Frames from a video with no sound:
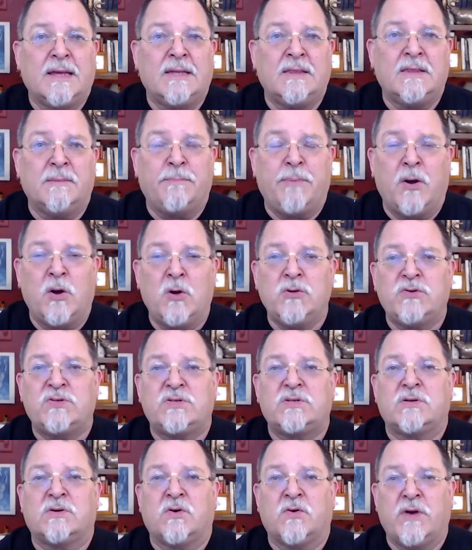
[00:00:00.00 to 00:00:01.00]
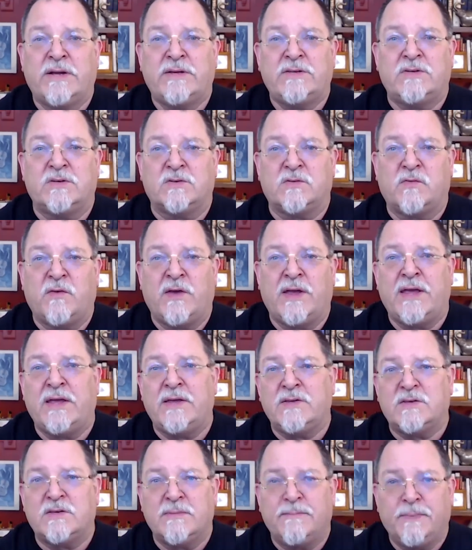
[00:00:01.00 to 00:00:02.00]
in the post-crisis
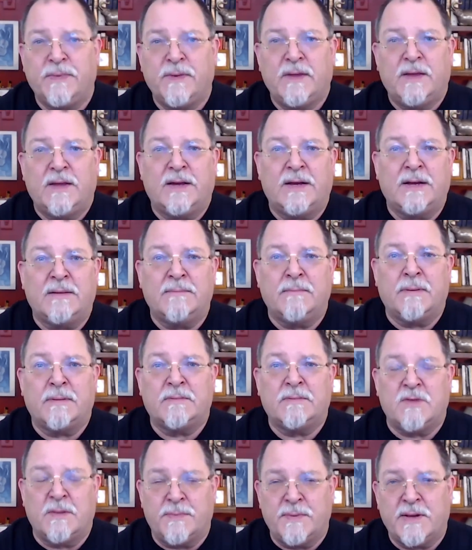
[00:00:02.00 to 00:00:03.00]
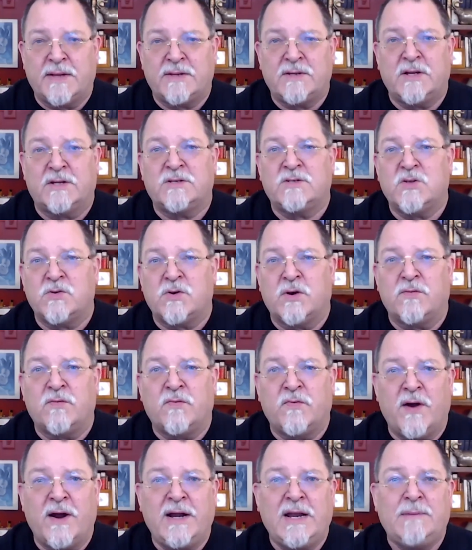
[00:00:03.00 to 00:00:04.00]
phase. Something I touched on
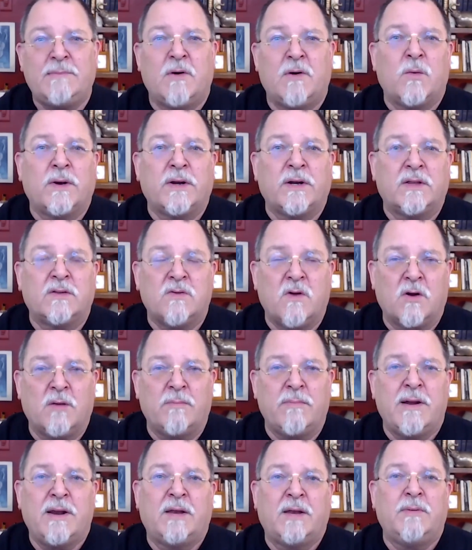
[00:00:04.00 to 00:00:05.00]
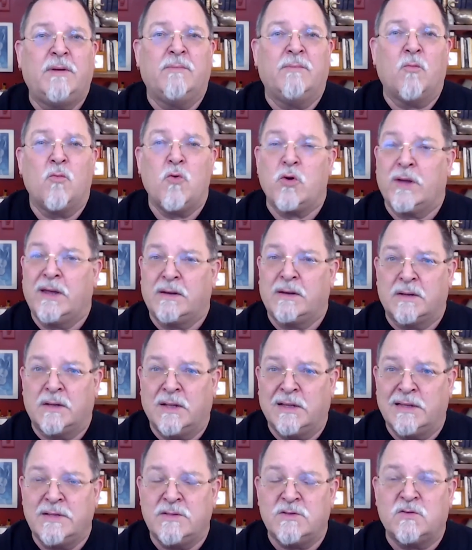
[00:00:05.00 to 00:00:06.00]
Friday, but we're going to talk about it a bit more, get
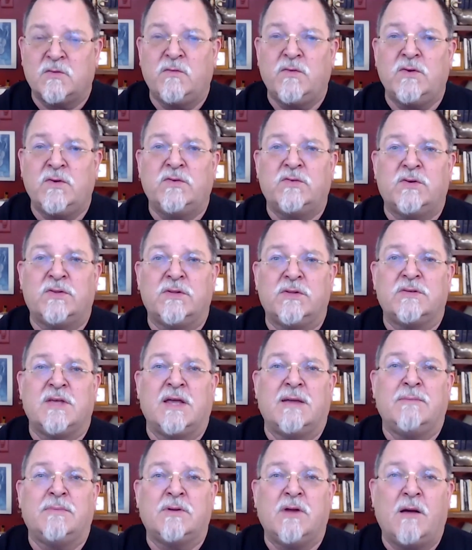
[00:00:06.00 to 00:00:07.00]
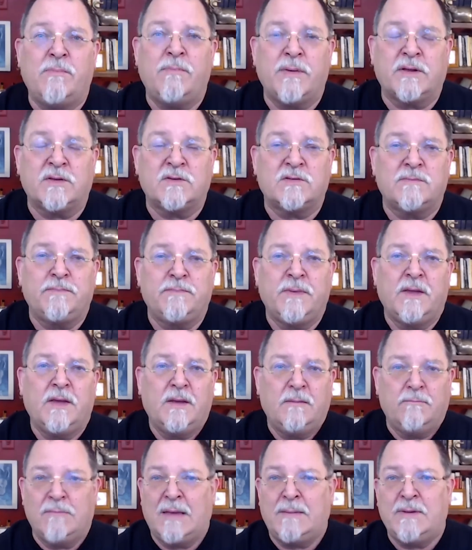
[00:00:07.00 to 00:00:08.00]
Clint's views on the same topics,
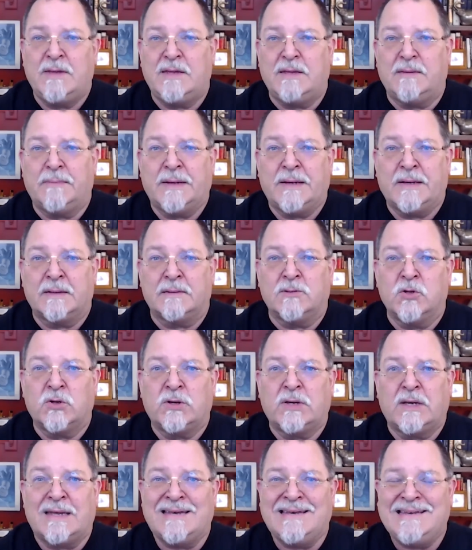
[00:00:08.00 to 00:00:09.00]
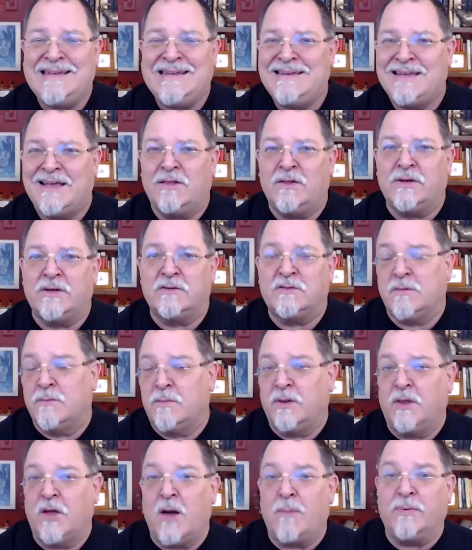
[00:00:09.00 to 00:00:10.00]
maybe look in detail into
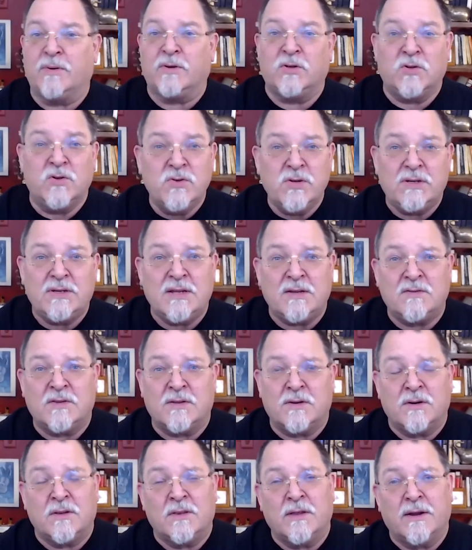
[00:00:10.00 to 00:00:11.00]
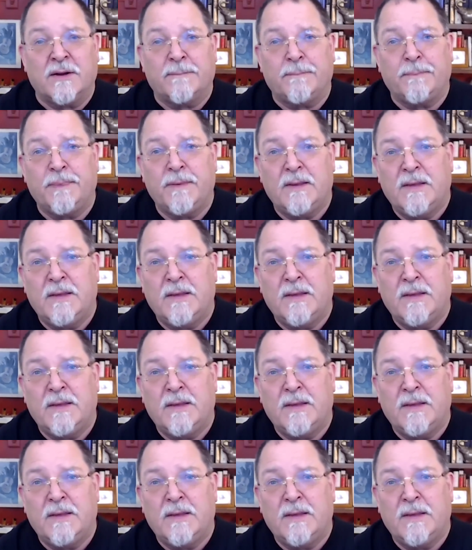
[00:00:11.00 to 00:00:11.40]
some of the opportunities that are there.